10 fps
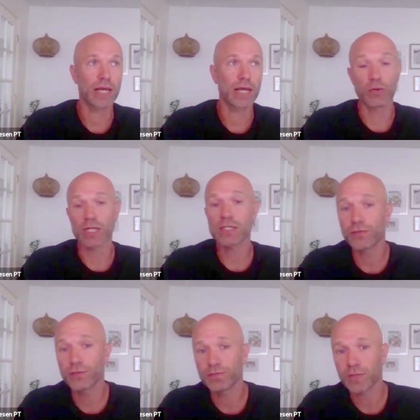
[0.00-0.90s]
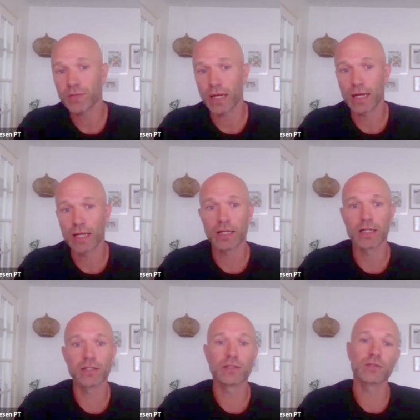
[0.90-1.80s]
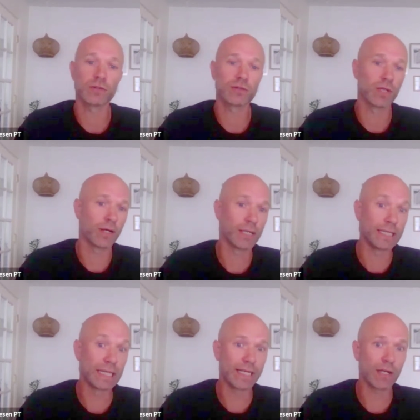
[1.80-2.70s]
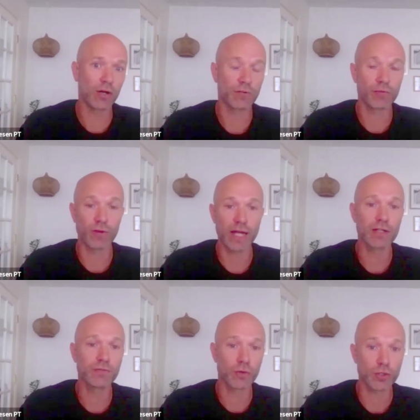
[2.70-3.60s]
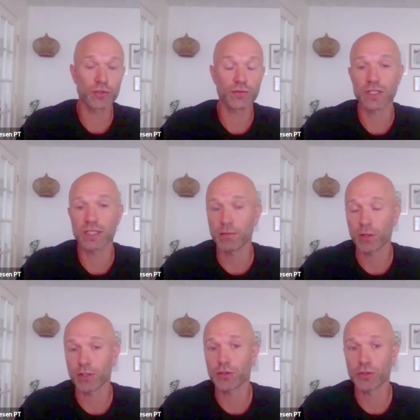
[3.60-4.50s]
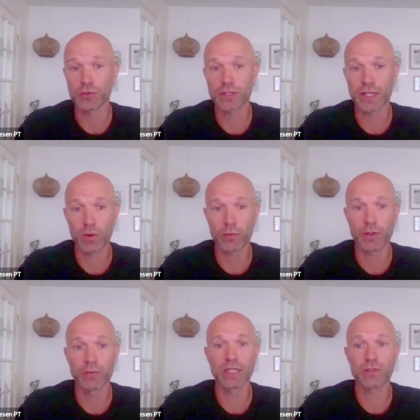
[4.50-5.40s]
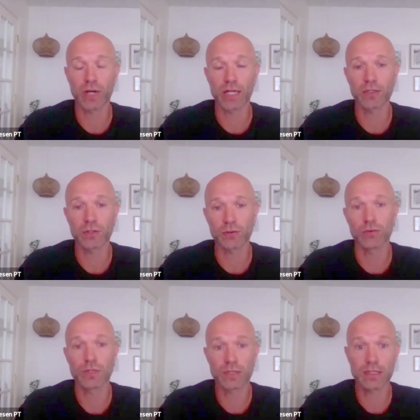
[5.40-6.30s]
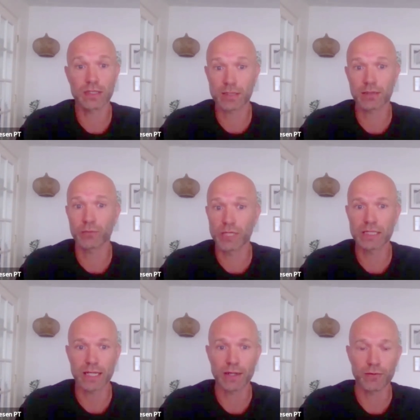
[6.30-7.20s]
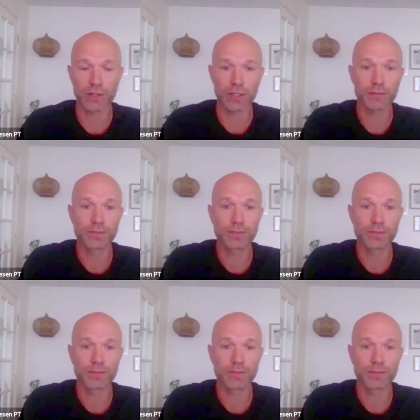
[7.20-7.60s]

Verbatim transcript: aggressive uh, uh, needling on Friday versus, for example, on a Tuesday, where we're really trying to s- reset everything.